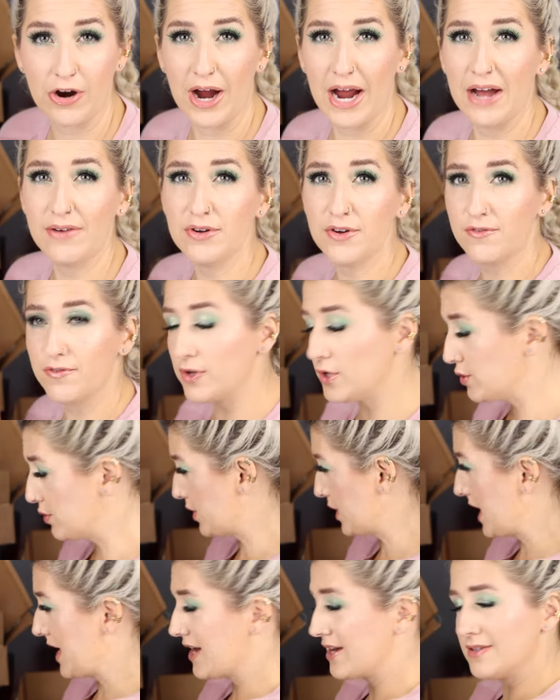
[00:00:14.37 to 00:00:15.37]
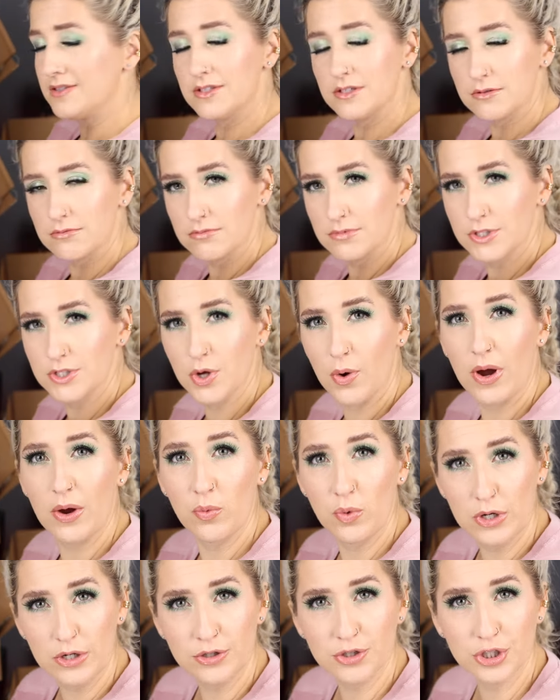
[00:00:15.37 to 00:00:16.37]
I have a few things, so I
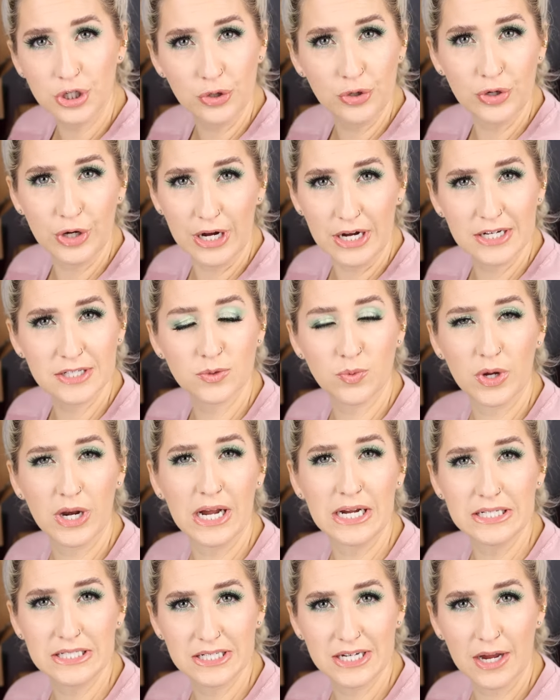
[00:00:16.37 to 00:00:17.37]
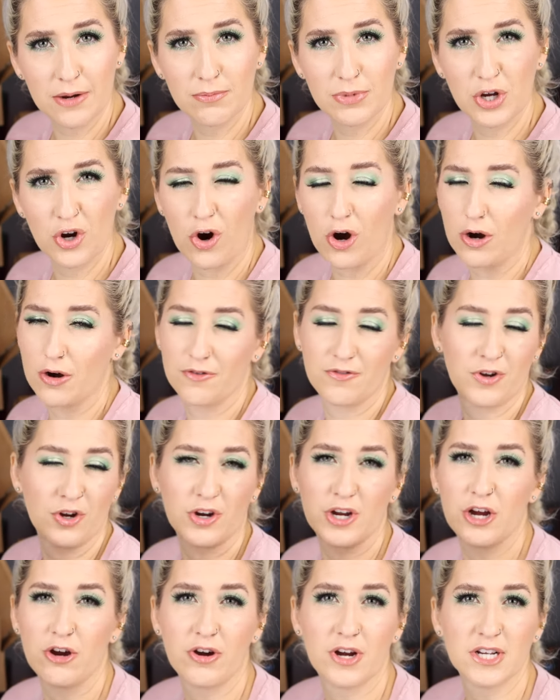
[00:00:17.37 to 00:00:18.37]
will show you guys what I did get in PR if you're
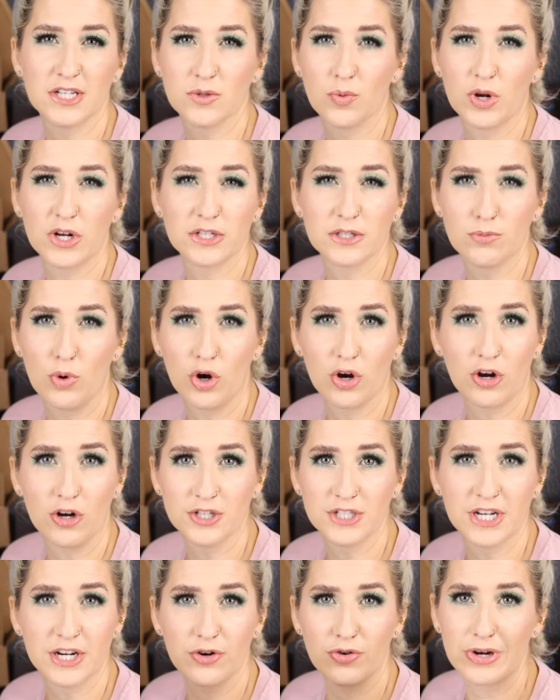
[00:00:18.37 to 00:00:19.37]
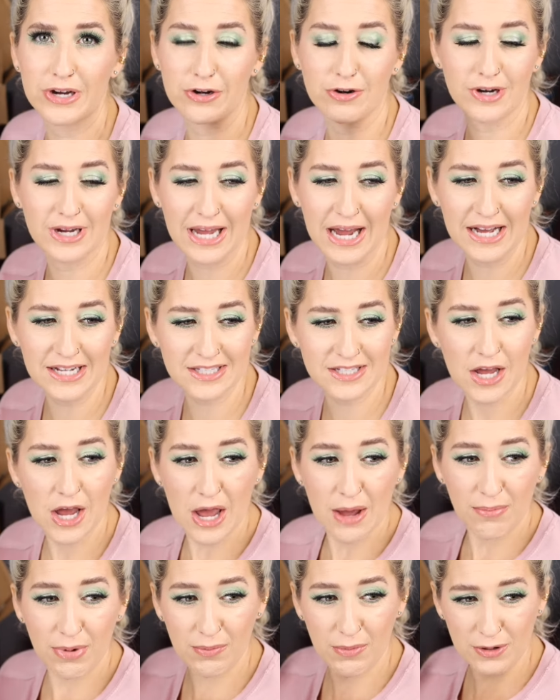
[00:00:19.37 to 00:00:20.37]
curious what a small content creator gets.
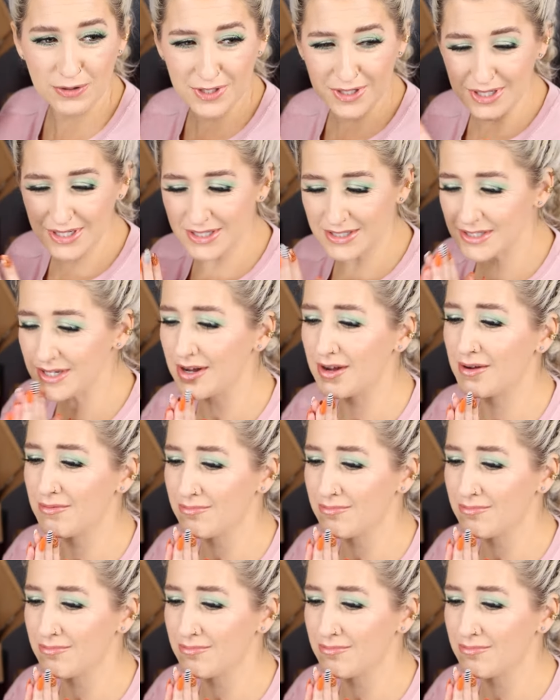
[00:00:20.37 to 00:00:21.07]
But most of this